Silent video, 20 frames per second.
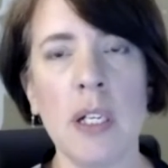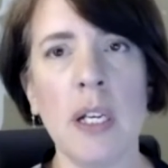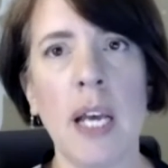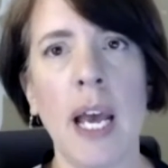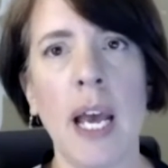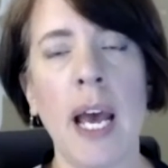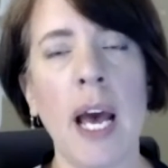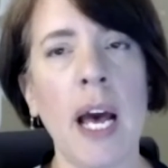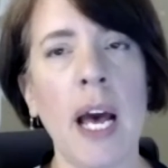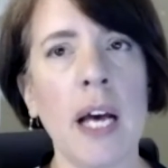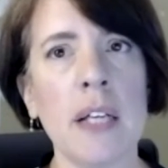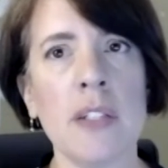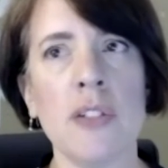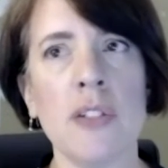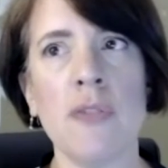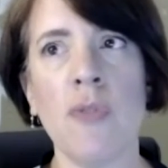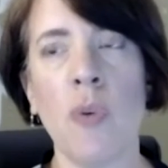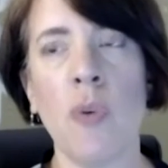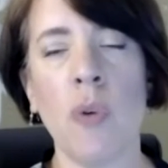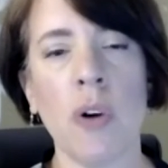has
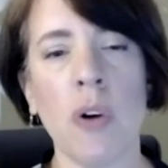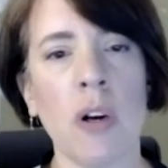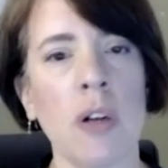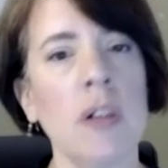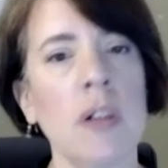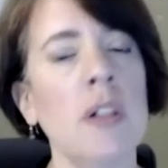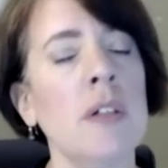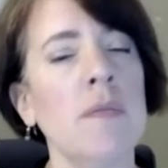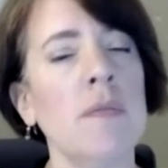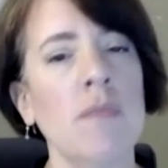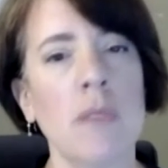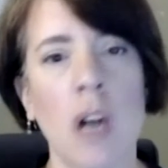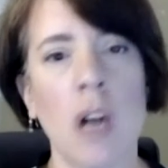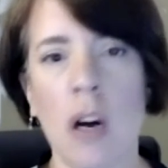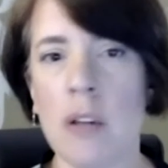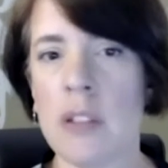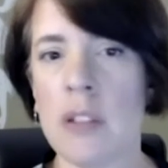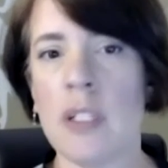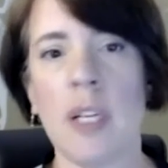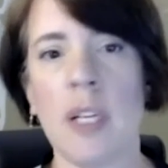for
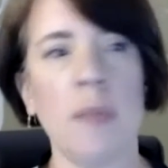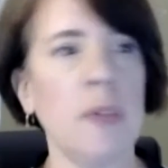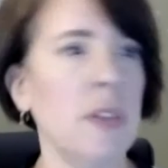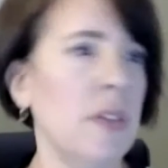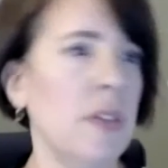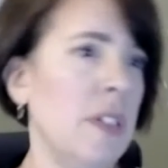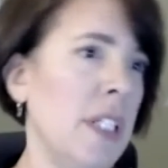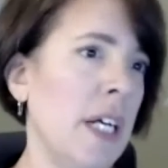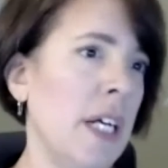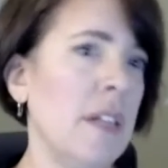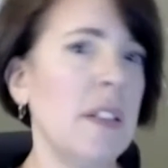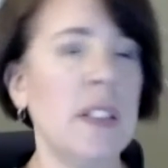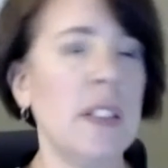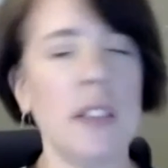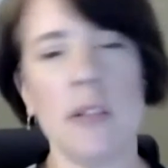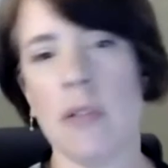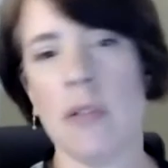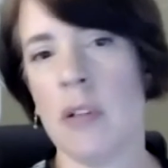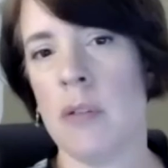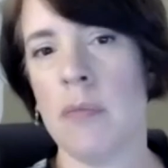Alzheimer's, Down
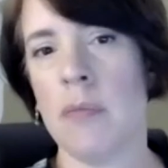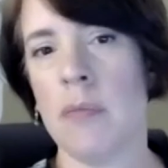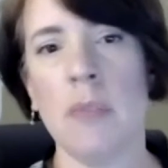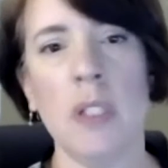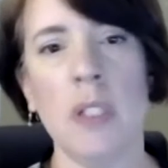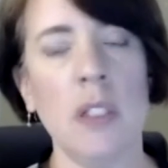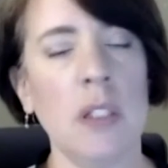syndrome,